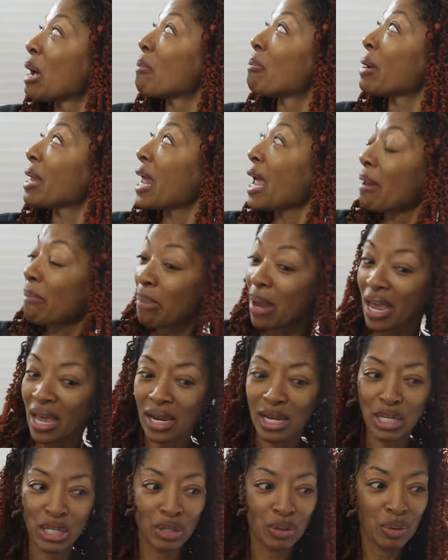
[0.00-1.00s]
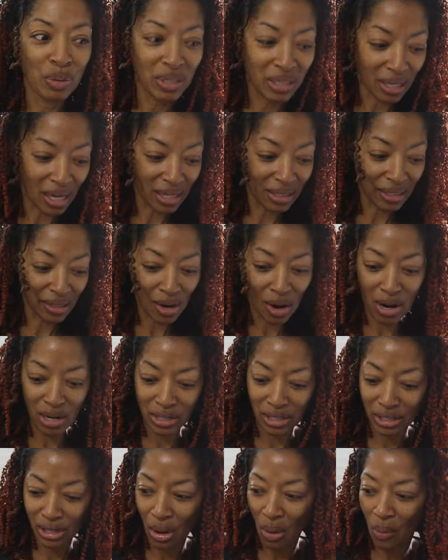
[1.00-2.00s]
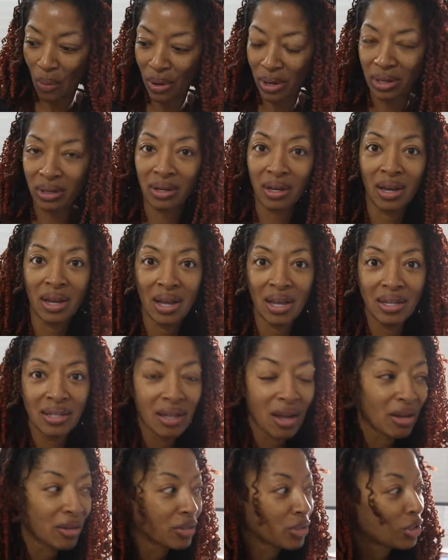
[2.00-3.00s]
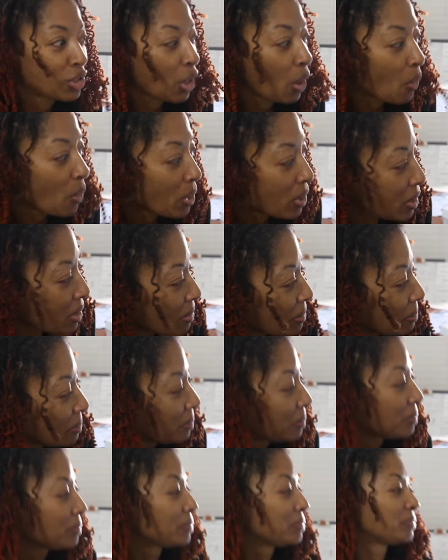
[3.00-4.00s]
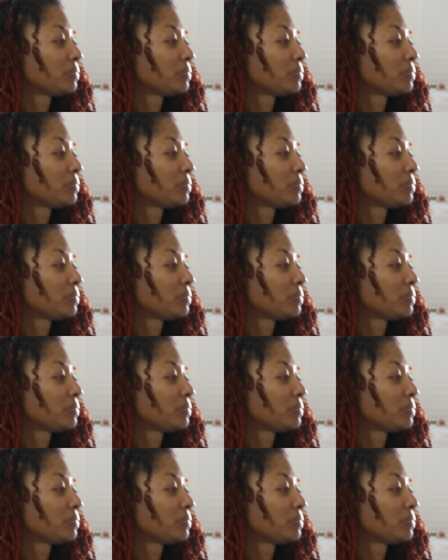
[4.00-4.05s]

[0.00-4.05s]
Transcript: But I bet as soon as I start sewing, it's gonna show up.